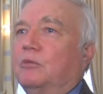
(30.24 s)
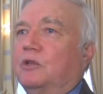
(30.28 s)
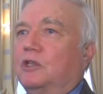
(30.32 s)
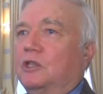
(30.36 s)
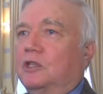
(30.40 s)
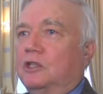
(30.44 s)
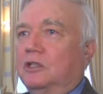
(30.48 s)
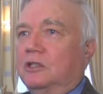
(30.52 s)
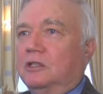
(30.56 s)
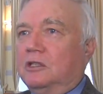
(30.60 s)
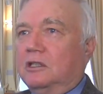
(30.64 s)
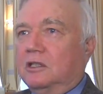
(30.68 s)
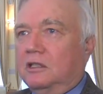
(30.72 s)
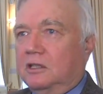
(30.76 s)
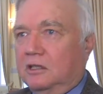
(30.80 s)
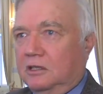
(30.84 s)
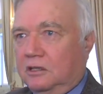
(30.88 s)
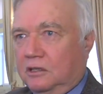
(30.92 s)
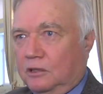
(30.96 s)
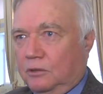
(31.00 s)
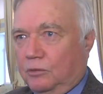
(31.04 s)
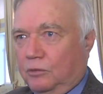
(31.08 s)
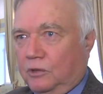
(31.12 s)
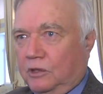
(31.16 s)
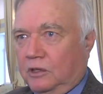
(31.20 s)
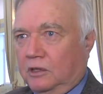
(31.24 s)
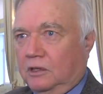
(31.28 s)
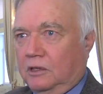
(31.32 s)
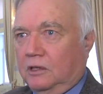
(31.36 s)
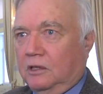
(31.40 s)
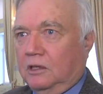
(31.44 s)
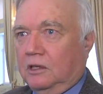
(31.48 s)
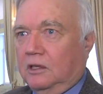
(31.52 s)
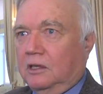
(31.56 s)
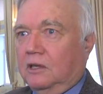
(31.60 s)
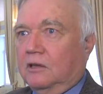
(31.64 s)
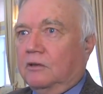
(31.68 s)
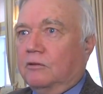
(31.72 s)
Modern Russian policy
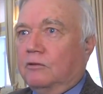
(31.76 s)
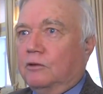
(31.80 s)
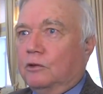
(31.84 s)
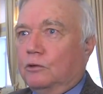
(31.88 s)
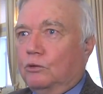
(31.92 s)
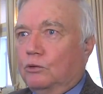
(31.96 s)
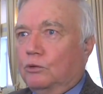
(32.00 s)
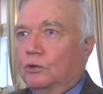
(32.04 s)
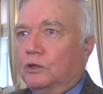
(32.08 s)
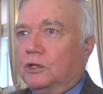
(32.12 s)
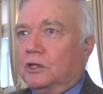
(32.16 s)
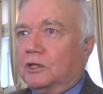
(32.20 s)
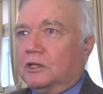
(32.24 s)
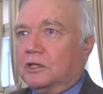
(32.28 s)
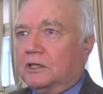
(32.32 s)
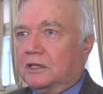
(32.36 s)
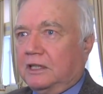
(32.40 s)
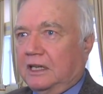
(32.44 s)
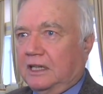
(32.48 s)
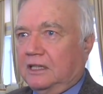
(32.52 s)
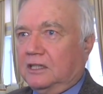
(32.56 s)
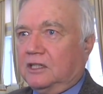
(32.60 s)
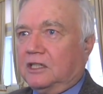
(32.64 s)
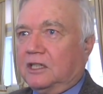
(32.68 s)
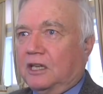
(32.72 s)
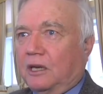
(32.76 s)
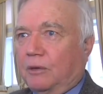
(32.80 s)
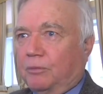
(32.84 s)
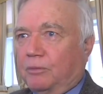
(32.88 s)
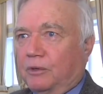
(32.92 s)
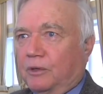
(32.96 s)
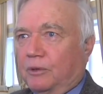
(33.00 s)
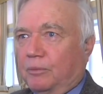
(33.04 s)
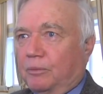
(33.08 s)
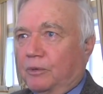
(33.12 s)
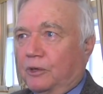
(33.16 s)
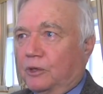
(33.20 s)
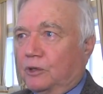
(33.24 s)
is contrary to the national
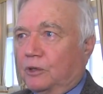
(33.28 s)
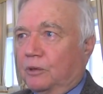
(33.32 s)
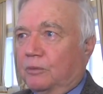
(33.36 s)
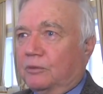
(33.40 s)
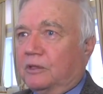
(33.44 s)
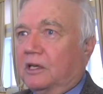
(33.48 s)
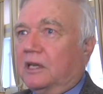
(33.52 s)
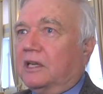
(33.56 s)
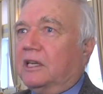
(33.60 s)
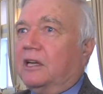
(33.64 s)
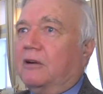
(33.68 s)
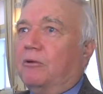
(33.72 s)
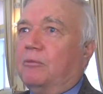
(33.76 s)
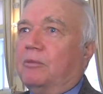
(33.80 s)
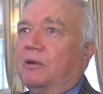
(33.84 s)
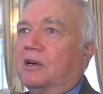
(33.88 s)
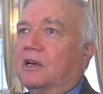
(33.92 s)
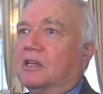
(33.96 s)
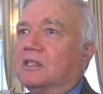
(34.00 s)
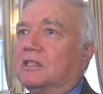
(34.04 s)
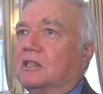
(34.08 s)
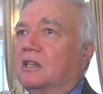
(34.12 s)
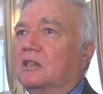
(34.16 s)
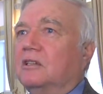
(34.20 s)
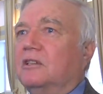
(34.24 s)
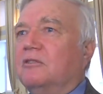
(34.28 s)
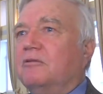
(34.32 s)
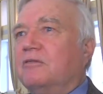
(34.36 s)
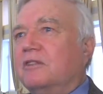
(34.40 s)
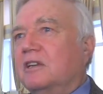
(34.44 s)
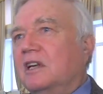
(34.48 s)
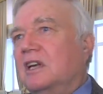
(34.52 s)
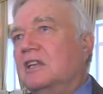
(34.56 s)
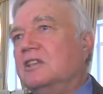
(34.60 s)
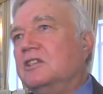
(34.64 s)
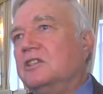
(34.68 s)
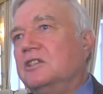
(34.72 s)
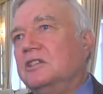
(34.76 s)
interest of the West, not
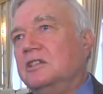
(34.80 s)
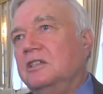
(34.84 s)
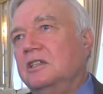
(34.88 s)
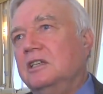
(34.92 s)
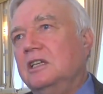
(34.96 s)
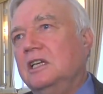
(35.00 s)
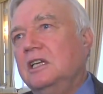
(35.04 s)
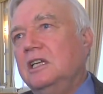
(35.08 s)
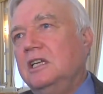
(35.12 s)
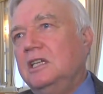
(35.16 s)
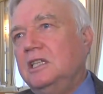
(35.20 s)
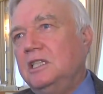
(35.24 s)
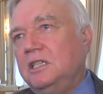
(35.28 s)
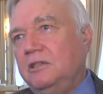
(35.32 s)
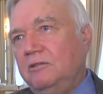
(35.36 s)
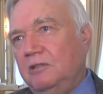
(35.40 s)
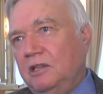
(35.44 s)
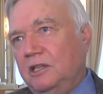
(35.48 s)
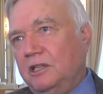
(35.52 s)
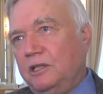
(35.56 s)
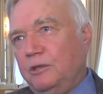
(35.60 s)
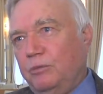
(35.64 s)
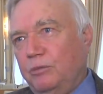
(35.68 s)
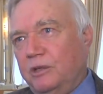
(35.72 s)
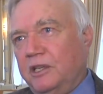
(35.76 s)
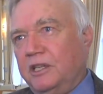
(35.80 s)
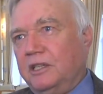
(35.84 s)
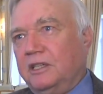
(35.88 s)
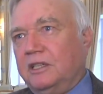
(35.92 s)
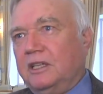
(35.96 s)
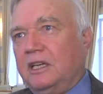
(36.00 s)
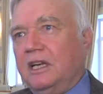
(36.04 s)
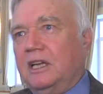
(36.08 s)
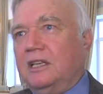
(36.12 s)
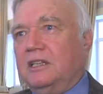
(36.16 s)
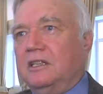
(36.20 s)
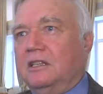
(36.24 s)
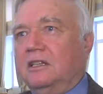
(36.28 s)
even the United Kingdom, but
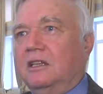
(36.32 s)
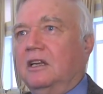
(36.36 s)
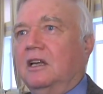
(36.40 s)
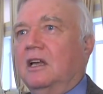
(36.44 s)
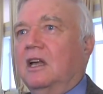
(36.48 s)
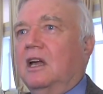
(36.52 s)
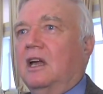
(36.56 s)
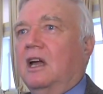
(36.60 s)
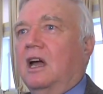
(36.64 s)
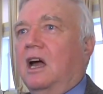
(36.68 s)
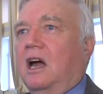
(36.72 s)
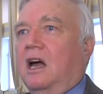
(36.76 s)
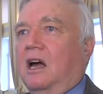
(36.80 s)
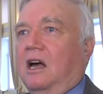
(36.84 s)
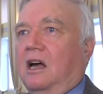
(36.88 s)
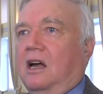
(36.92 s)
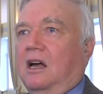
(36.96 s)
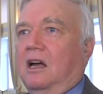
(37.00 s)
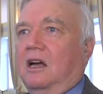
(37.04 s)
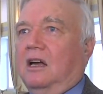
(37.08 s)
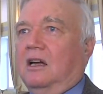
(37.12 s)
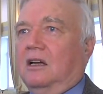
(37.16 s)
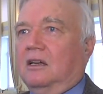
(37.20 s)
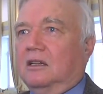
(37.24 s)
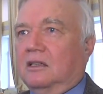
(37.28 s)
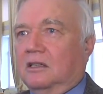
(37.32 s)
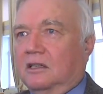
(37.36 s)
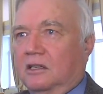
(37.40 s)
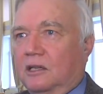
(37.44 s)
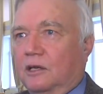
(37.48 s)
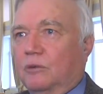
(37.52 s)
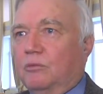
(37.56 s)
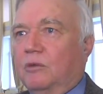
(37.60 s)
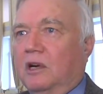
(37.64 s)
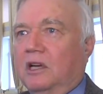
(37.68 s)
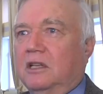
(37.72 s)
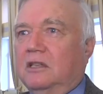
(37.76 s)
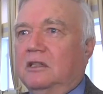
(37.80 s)
Germany and the United States.
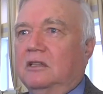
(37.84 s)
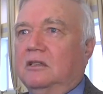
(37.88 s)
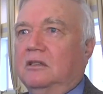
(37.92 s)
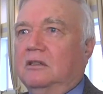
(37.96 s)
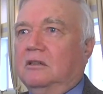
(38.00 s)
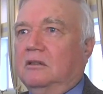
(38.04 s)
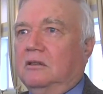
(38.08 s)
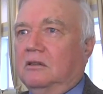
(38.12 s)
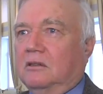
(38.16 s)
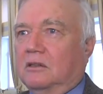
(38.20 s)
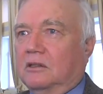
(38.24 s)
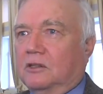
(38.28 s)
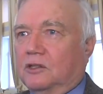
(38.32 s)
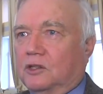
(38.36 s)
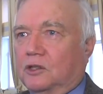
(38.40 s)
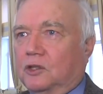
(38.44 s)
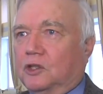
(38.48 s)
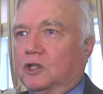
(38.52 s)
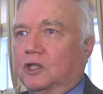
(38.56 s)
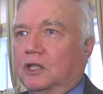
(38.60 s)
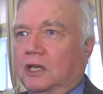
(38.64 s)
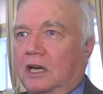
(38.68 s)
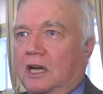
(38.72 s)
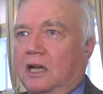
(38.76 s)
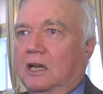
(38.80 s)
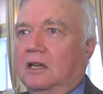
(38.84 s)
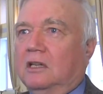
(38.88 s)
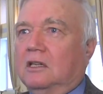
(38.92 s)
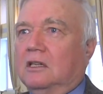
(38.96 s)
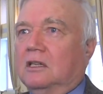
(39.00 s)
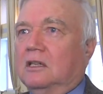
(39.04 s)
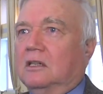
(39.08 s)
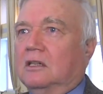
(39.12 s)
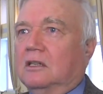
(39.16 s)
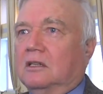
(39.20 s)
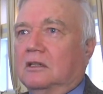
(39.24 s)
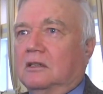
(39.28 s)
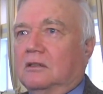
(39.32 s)
These countries have their
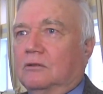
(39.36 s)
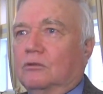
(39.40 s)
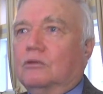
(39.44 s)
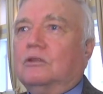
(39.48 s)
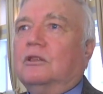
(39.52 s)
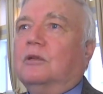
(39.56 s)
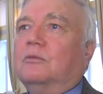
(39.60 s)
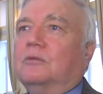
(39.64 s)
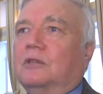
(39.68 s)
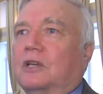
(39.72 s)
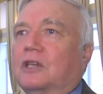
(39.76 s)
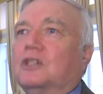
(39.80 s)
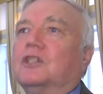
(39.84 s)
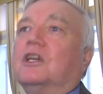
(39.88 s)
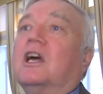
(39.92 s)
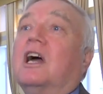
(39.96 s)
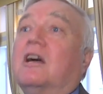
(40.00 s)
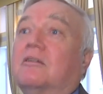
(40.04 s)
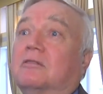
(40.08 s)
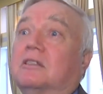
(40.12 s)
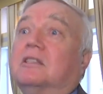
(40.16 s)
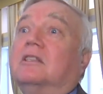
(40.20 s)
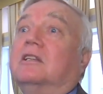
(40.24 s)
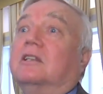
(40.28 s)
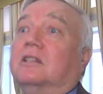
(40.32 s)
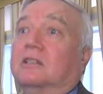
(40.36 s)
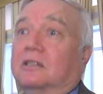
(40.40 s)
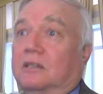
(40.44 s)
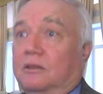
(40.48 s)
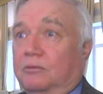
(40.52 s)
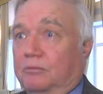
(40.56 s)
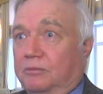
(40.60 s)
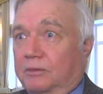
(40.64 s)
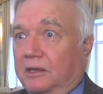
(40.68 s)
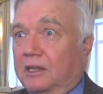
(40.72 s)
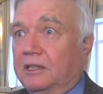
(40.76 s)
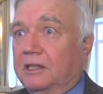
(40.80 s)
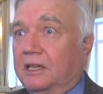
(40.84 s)
own geopolitical
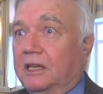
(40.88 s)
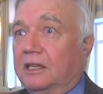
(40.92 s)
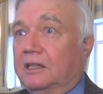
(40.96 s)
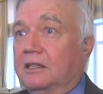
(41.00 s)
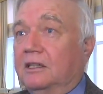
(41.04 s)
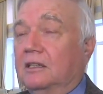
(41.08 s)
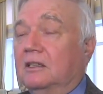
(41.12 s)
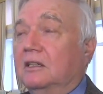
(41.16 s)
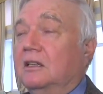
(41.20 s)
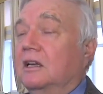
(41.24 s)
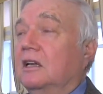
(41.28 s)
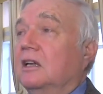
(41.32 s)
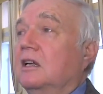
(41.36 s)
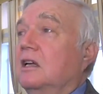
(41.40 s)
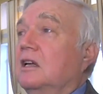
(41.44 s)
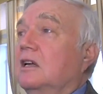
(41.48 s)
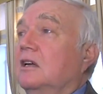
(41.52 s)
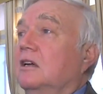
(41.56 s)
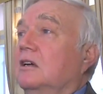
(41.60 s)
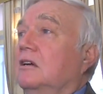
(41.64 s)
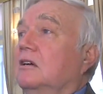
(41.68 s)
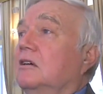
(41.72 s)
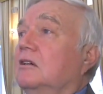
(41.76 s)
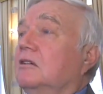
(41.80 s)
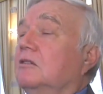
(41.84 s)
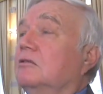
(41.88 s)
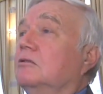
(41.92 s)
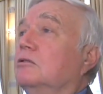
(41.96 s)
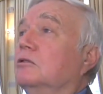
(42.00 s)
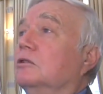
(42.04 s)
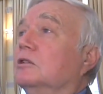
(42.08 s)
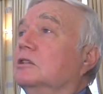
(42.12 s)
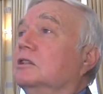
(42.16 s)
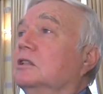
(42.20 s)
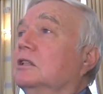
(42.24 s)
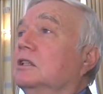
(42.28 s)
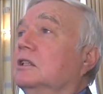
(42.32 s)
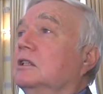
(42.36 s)
interest in the battle for Ukraine.